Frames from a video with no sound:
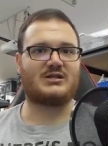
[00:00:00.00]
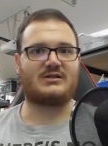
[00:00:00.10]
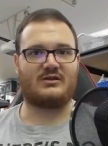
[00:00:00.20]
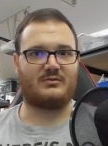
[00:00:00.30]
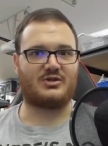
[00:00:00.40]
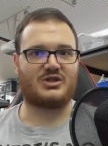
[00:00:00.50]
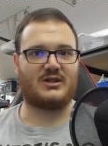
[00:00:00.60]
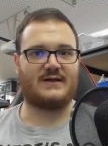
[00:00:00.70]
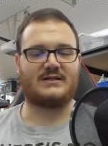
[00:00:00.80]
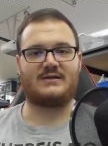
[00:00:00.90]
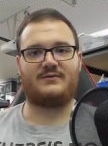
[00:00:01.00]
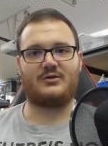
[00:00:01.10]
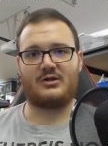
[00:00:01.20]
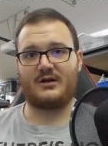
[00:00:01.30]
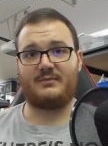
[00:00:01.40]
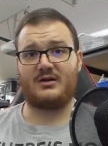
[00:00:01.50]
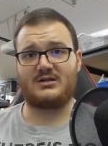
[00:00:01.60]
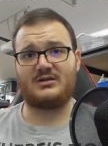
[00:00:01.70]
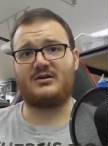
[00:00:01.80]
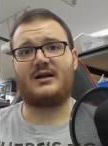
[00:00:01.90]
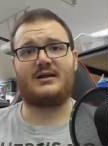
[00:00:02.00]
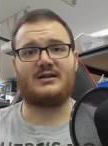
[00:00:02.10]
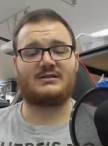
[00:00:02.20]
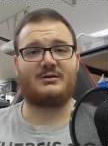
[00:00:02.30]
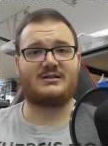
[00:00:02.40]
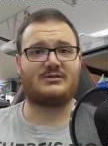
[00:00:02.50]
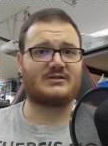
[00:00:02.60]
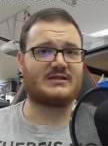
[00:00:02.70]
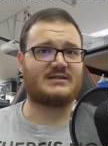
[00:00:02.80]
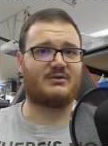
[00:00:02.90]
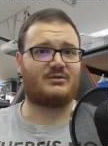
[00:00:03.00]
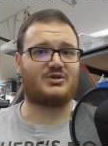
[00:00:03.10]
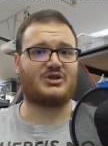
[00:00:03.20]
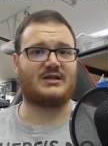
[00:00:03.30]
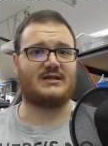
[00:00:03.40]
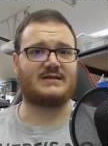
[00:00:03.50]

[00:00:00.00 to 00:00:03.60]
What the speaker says: to their machine because if you look up the artillery on AliExpress, you'll see some other machines.